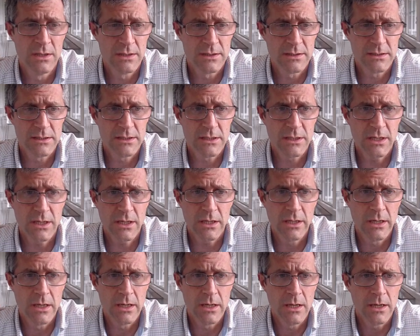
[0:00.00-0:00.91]
decay.
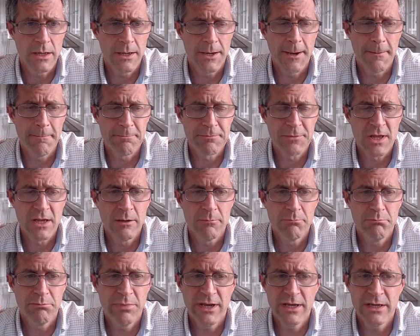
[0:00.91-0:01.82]

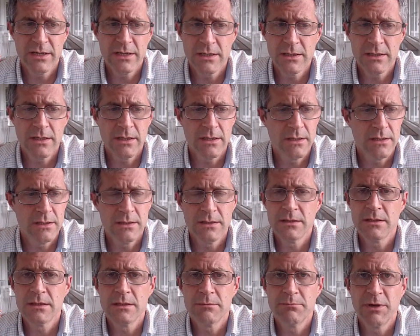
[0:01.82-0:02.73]
Beta
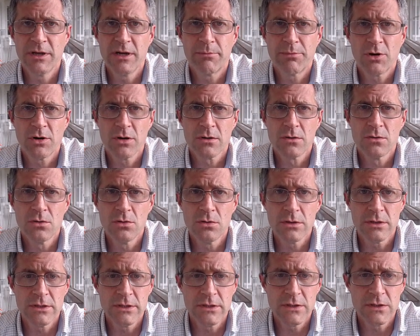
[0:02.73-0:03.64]
particle
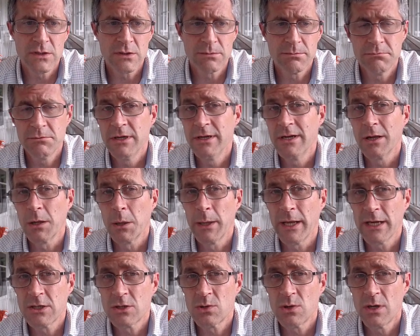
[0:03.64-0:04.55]
is an
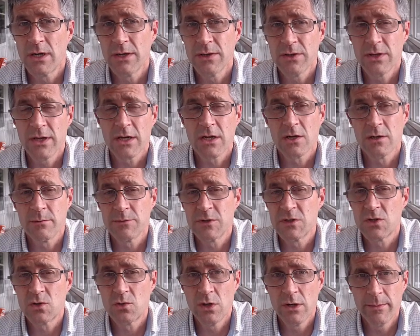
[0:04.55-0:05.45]
electron that comes
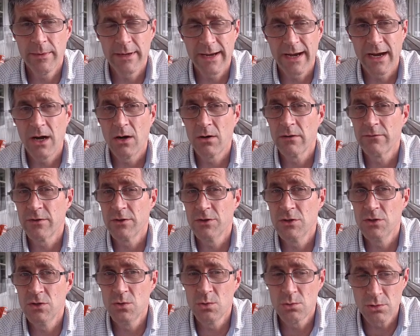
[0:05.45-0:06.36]
screaming out of the
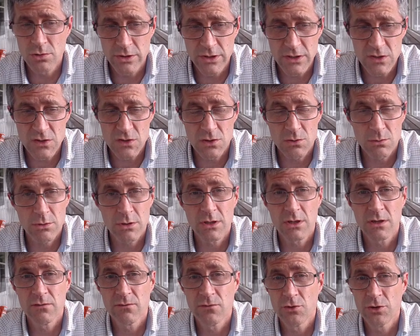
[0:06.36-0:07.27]
nucleus, so we're
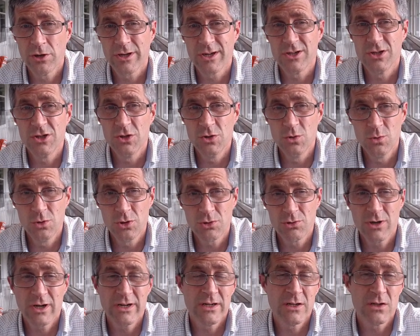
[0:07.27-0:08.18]
converting a
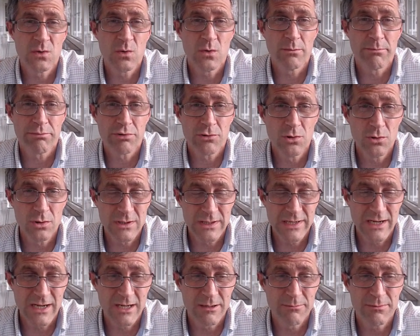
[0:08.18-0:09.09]
neutron into a
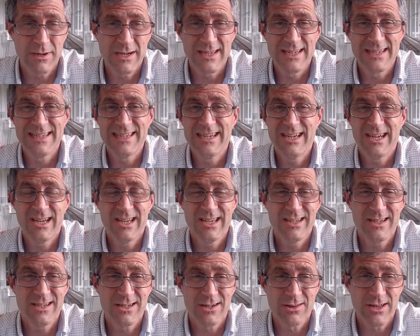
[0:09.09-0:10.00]
proton by
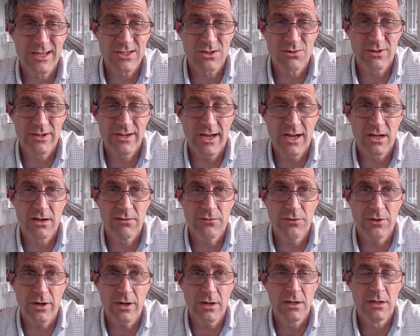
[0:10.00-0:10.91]
kicking an electron out of
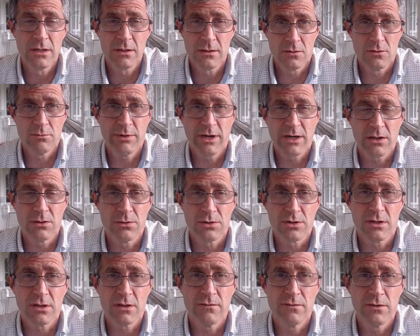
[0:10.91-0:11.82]
there. Go back and look
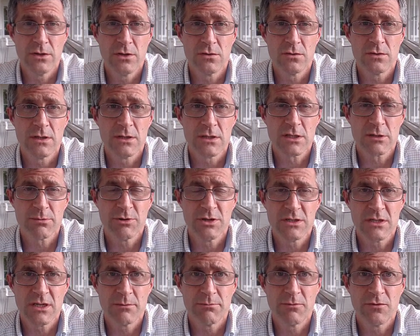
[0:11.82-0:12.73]
at the video that explains
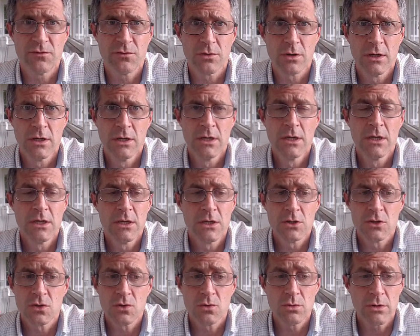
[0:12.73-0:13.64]
that before.
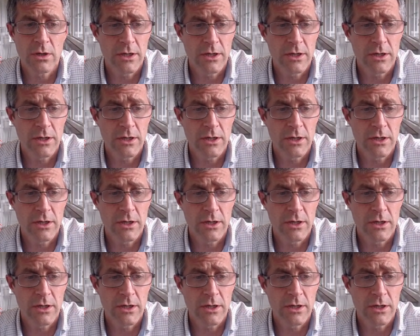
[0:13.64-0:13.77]
So